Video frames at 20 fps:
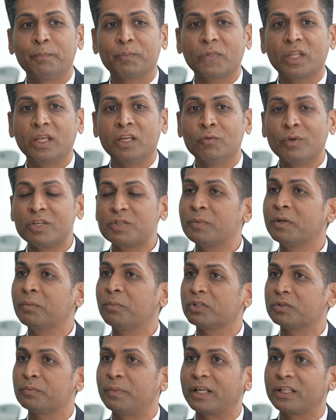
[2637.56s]
investment
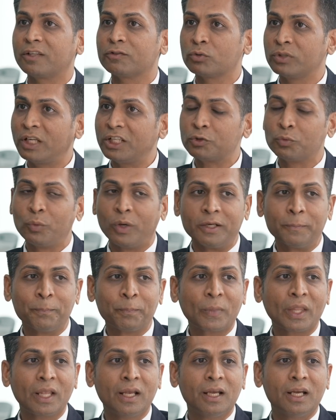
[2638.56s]
perspective. So that's one.
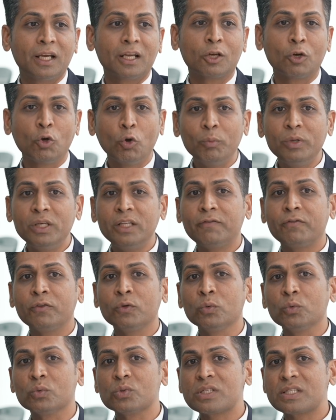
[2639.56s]
Globally, if
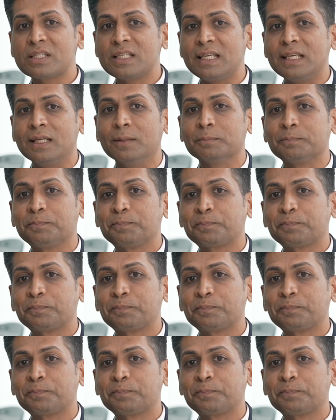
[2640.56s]
you see,